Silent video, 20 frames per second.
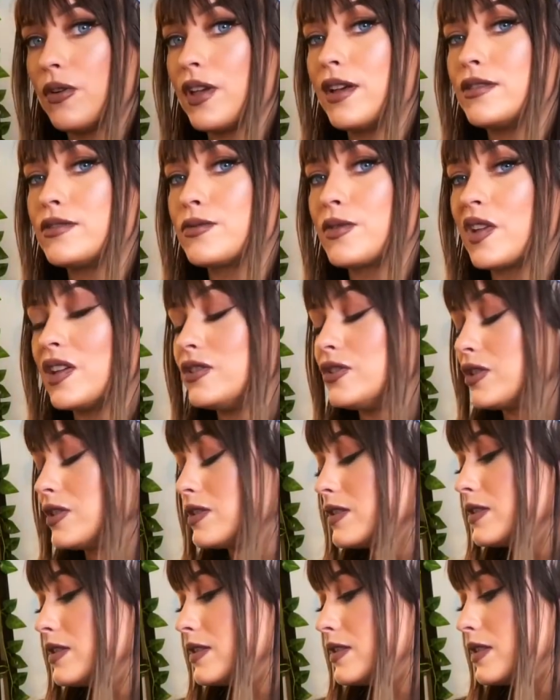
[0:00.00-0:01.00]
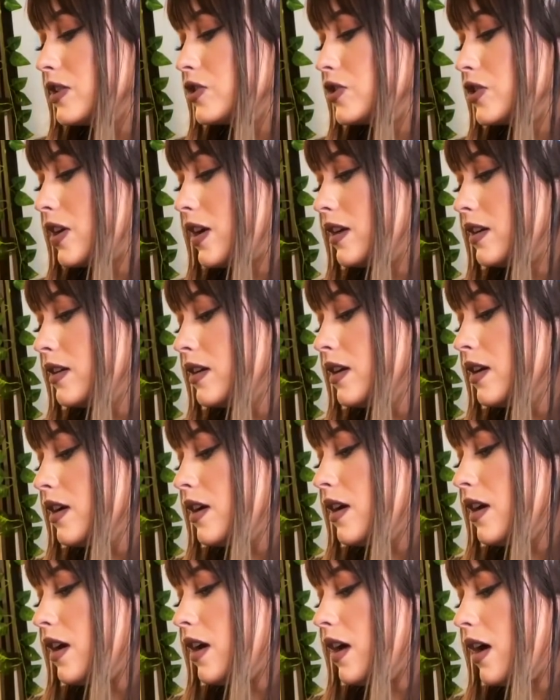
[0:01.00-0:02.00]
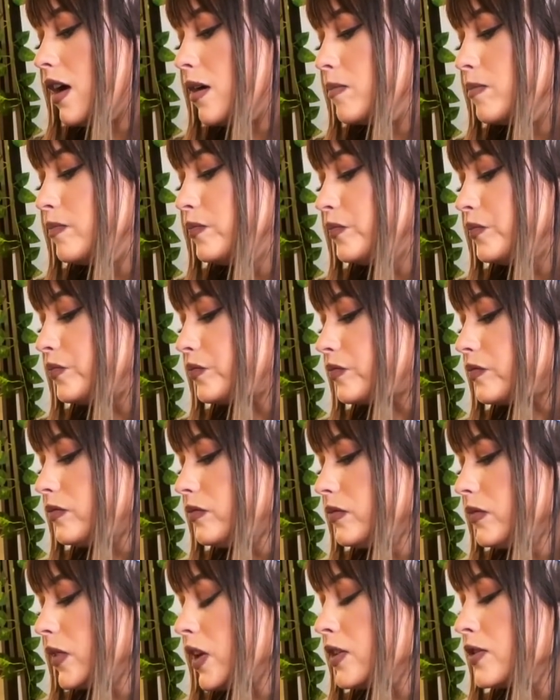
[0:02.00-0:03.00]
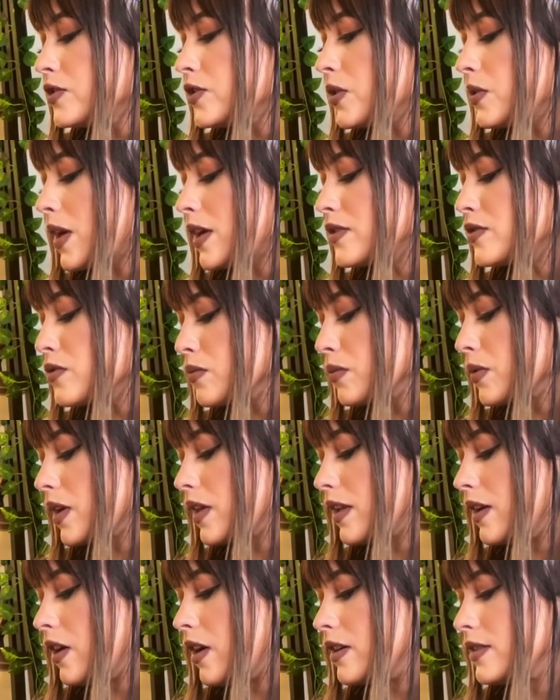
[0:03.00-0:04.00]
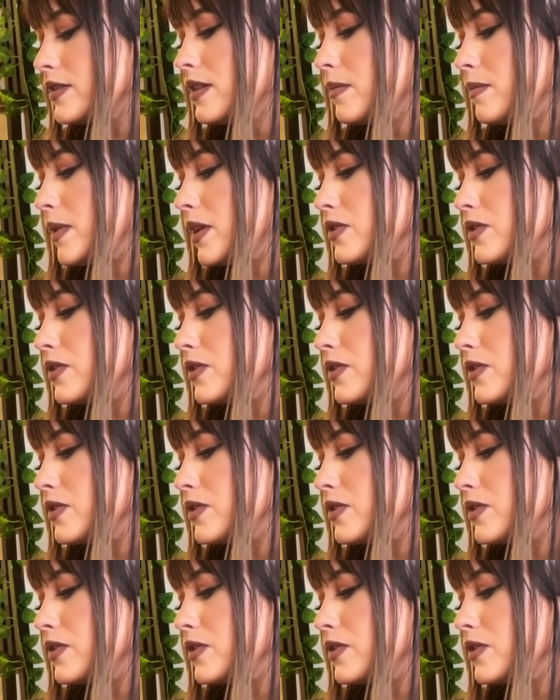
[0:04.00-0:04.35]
It's really just a decision. Um, so that's really awesome.